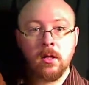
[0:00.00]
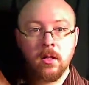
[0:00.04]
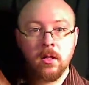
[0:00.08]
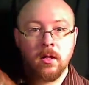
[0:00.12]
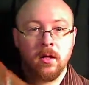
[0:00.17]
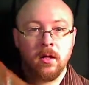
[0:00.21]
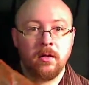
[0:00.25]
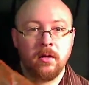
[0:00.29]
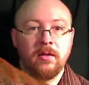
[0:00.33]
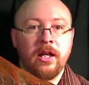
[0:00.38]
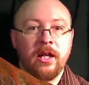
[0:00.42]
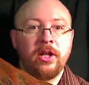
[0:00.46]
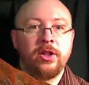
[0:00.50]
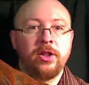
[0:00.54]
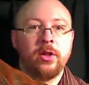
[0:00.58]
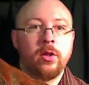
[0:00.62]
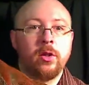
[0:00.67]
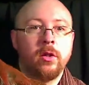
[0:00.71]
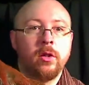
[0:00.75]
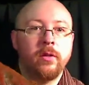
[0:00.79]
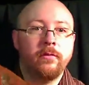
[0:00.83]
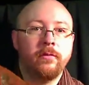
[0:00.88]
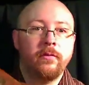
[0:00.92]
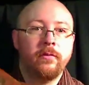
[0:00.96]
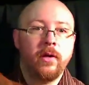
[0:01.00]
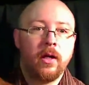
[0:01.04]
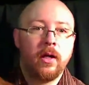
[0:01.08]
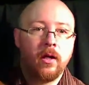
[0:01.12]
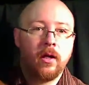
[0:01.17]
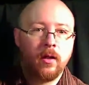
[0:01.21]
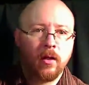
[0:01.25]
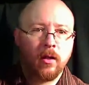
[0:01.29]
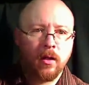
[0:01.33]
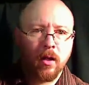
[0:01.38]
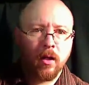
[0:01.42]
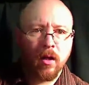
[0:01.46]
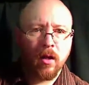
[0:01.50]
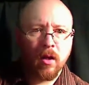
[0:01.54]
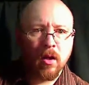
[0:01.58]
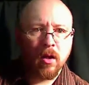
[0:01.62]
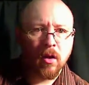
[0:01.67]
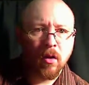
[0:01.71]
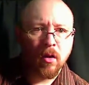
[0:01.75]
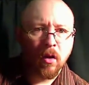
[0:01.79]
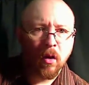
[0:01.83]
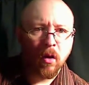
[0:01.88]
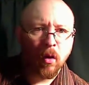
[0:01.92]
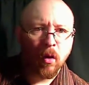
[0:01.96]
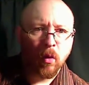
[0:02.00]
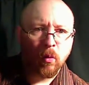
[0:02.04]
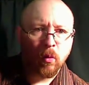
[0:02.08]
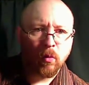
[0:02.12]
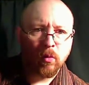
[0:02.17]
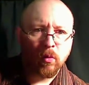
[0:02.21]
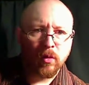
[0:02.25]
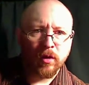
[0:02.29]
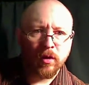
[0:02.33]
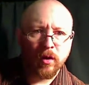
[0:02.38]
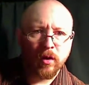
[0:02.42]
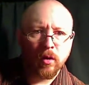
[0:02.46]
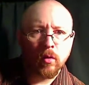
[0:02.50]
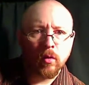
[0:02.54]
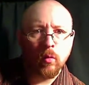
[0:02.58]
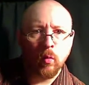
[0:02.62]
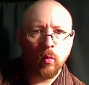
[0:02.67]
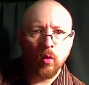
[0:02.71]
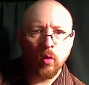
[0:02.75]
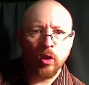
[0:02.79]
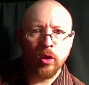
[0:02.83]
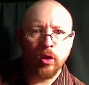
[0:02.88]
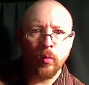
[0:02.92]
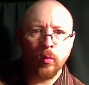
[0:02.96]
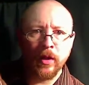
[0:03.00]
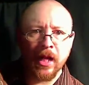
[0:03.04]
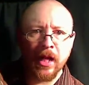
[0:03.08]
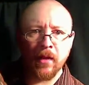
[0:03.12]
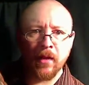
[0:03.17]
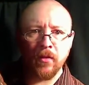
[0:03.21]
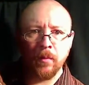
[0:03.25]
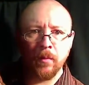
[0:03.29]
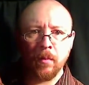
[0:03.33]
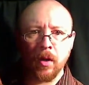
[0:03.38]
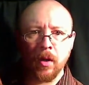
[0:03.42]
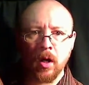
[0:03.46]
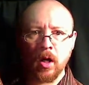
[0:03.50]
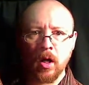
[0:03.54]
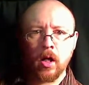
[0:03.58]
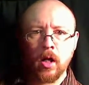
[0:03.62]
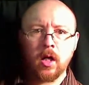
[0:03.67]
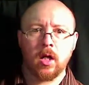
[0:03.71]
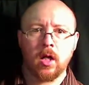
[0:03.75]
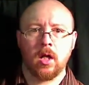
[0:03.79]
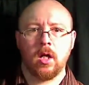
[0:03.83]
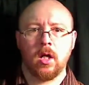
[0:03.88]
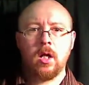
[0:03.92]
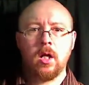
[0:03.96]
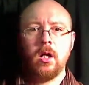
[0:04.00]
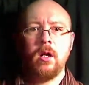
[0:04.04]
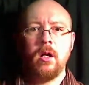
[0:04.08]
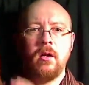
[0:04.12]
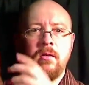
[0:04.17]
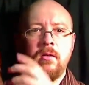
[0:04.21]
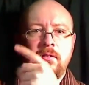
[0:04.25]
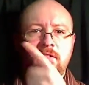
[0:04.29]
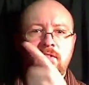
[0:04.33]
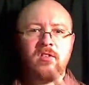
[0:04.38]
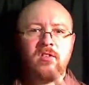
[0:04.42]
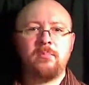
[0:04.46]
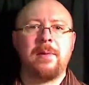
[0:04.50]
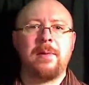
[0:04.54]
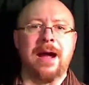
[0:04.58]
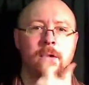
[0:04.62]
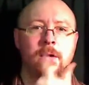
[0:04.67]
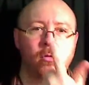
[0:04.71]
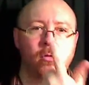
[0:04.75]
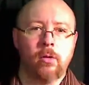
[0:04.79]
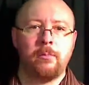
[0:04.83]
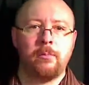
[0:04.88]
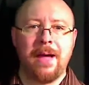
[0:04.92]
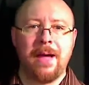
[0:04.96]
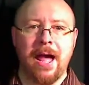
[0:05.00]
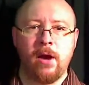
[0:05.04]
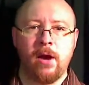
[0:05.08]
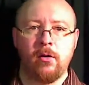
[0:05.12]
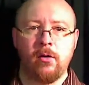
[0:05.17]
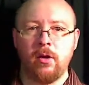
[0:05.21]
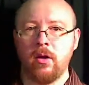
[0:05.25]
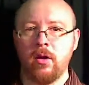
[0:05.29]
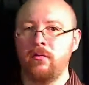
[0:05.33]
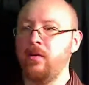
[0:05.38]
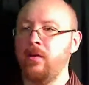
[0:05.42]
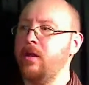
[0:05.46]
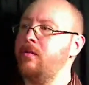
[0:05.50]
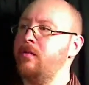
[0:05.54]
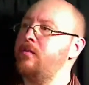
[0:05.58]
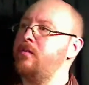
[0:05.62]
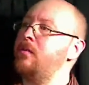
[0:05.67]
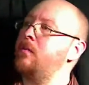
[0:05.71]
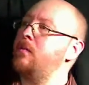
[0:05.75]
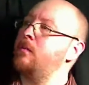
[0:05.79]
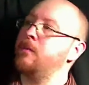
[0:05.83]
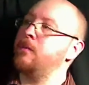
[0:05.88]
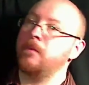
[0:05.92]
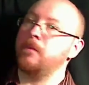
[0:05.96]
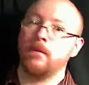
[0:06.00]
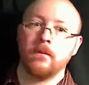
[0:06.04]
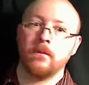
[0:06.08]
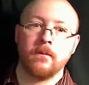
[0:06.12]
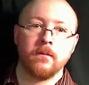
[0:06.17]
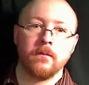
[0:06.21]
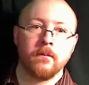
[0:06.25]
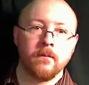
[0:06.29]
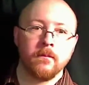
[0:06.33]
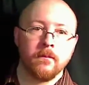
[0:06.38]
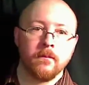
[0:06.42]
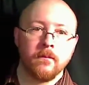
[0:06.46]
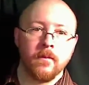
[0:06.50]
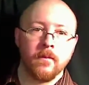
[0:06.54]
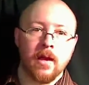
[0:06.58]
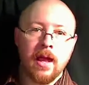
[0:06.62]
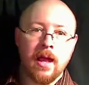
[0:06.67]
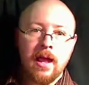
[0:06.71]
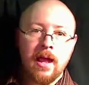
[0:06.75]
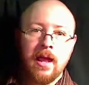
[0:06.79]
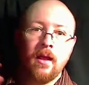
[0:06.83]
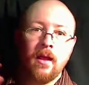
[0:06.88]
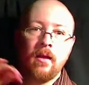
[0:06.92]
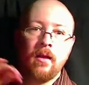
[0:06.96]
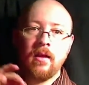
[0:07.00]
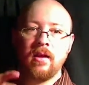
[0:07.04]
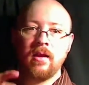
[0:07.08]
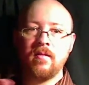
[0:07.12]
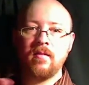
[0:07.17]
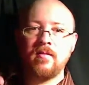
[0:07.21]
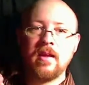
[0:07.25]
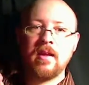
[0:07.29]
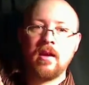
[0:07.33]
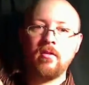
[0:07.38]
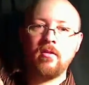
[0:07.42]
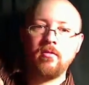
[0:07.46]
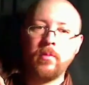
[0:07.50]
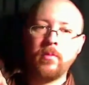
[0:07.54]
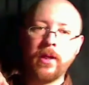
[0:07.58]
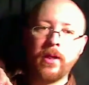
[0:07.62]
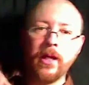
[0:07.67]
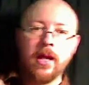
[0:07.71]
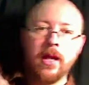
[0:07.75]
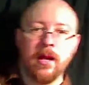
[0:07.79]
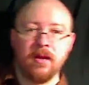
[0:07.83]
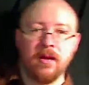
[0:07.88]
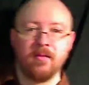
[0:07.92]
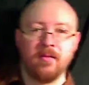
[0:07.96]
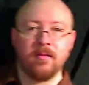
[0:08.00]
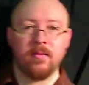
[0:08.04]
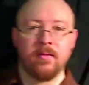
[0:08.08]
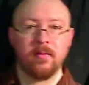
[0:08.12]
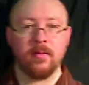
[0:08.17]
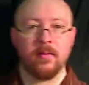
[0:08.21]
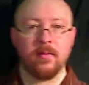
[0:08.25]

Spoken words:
texture of old wood without the bark, spiral pattern of it, and it sounds really nice.